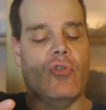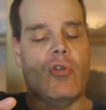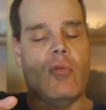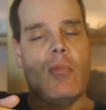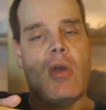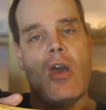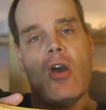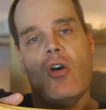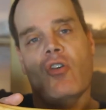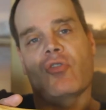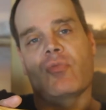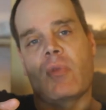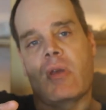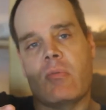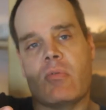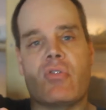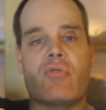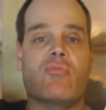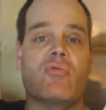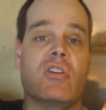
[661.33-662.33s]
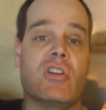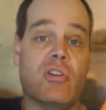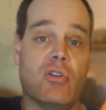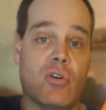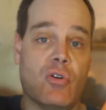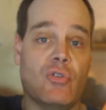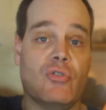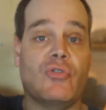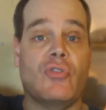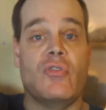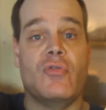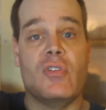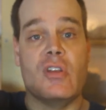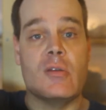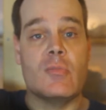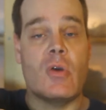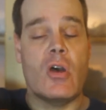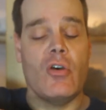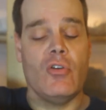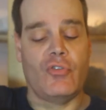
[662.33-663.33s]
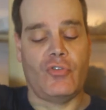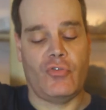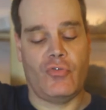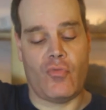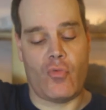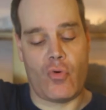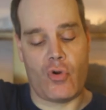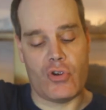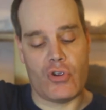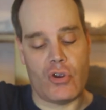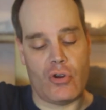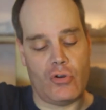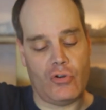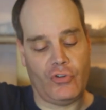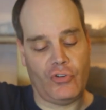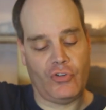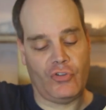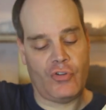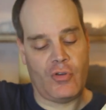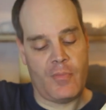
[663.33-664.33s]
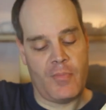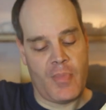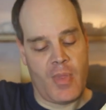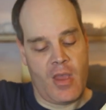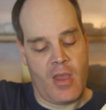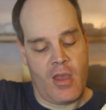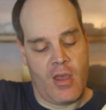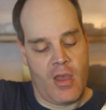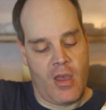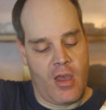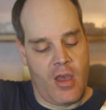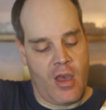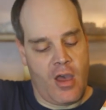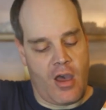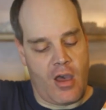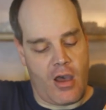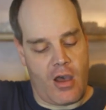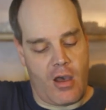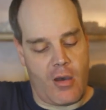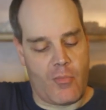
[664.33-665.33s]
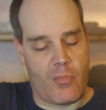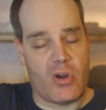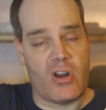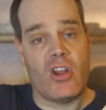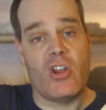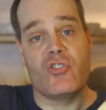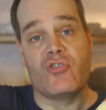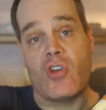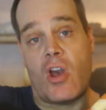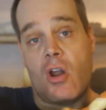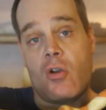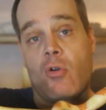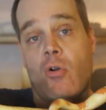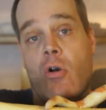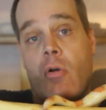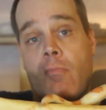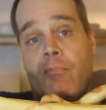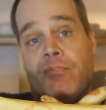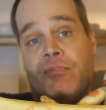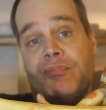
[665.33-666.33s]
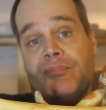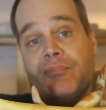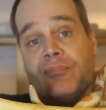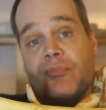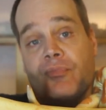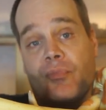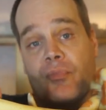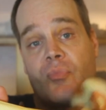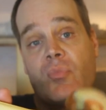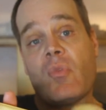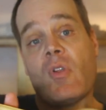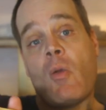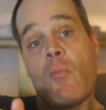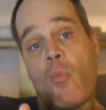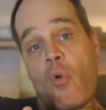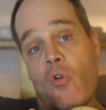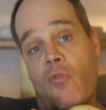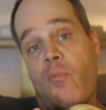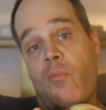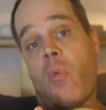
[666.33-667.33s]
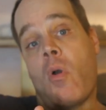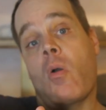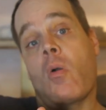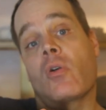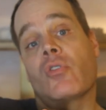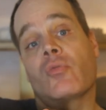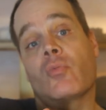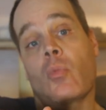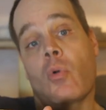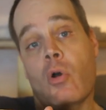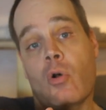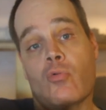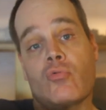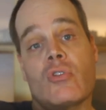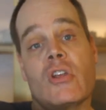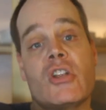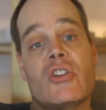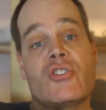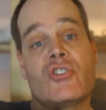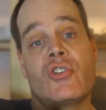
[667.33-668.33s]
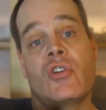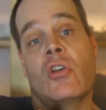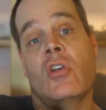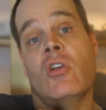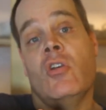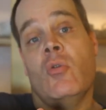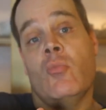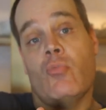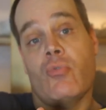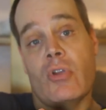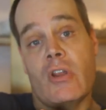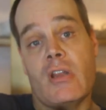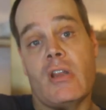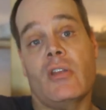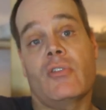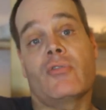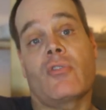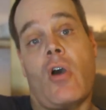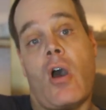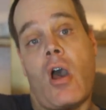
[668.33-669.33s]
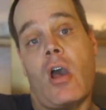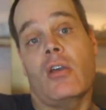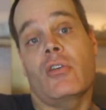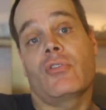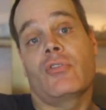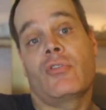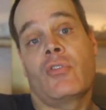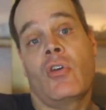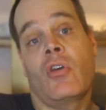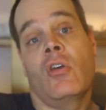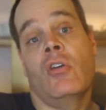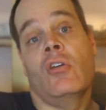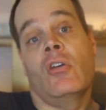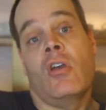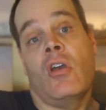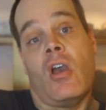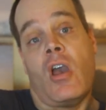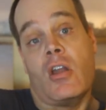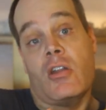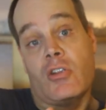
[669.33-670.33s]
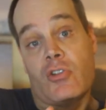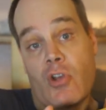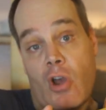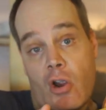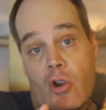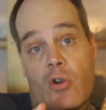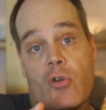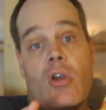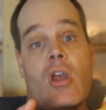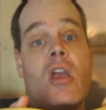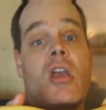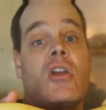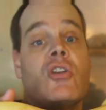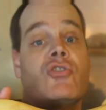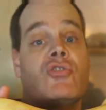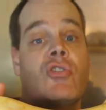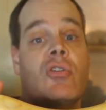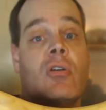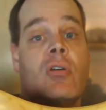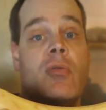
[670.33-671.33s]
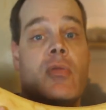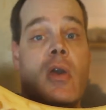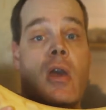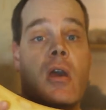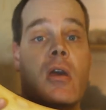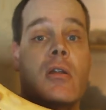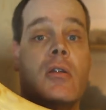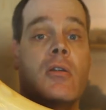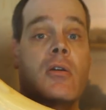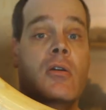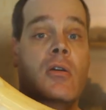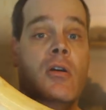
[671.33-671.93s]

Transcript: the males maybe 3 years, the females 4 years. But in general, morph boas will reach breeding size at a younger age than